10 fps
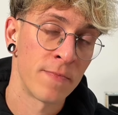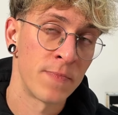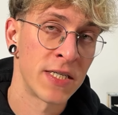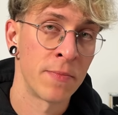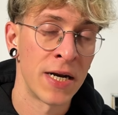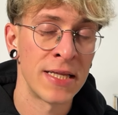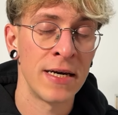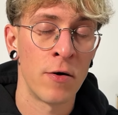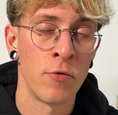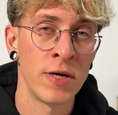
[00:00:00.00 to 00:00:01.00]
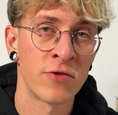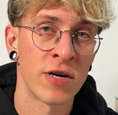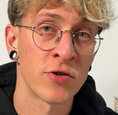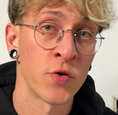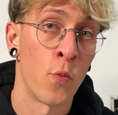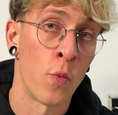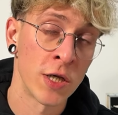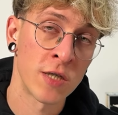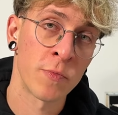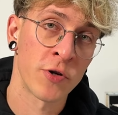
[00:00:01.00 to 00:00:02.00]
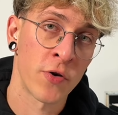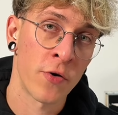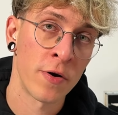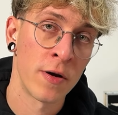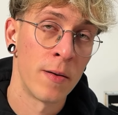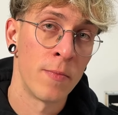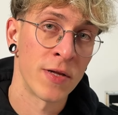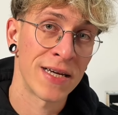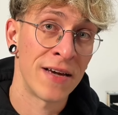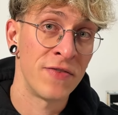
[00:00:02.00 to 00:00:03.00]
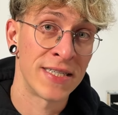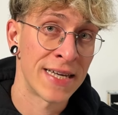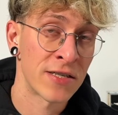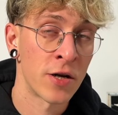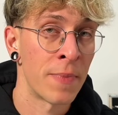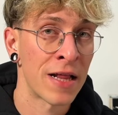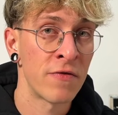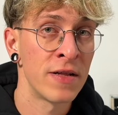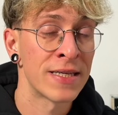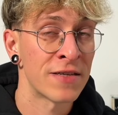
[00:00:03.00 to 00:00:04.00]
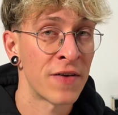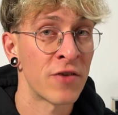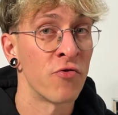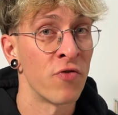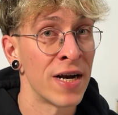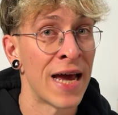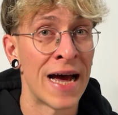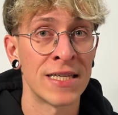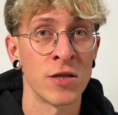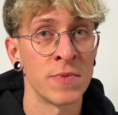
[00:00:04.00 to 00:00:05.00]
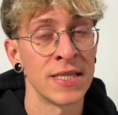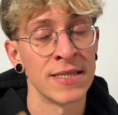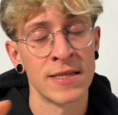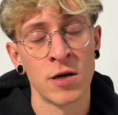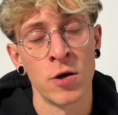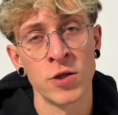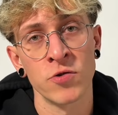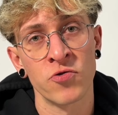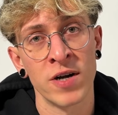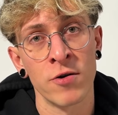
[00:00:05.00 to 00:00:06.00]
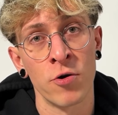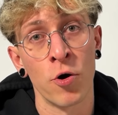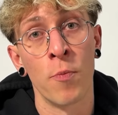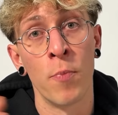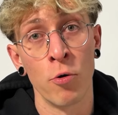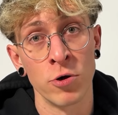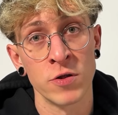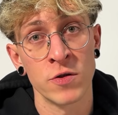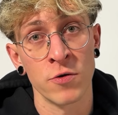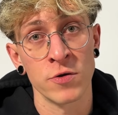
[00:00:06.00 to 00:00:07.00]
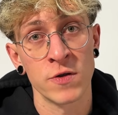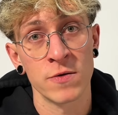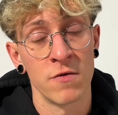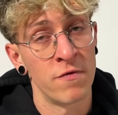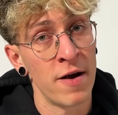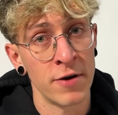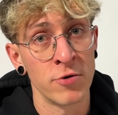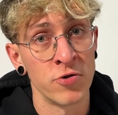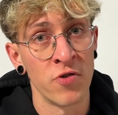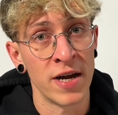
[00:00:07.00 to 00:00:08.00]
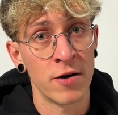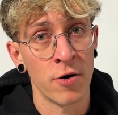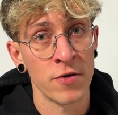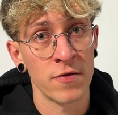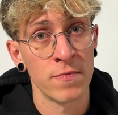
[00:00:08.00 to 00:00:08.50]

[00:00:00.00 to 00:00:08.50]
This ability only triggers once per turn, but if he sticks on the battlefield, this effect really adds up since it can also trigger on opponents' turns. Very good drain card.